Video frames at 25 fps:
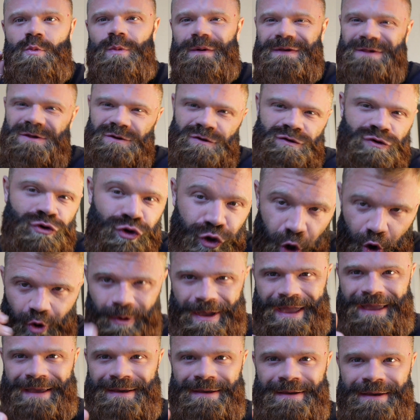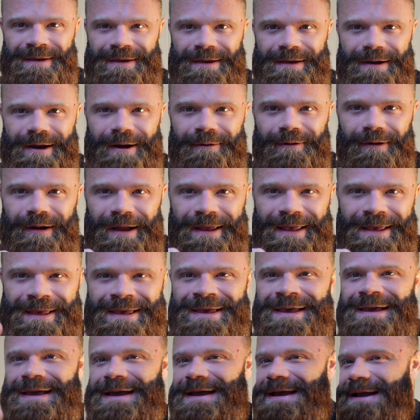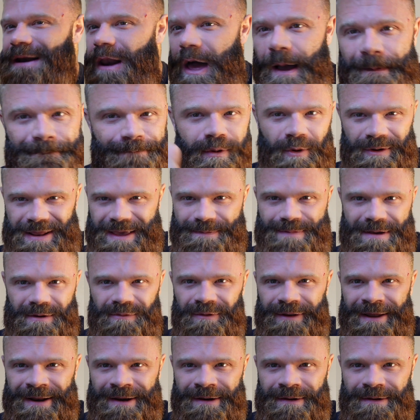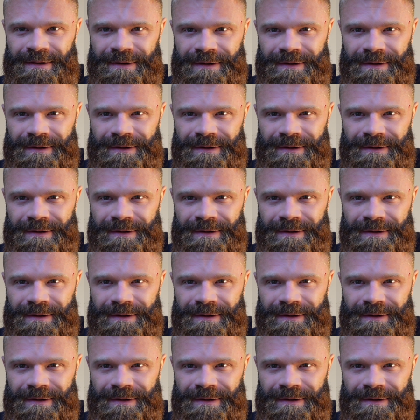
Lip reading: We just do it. All right, like bodybuilding.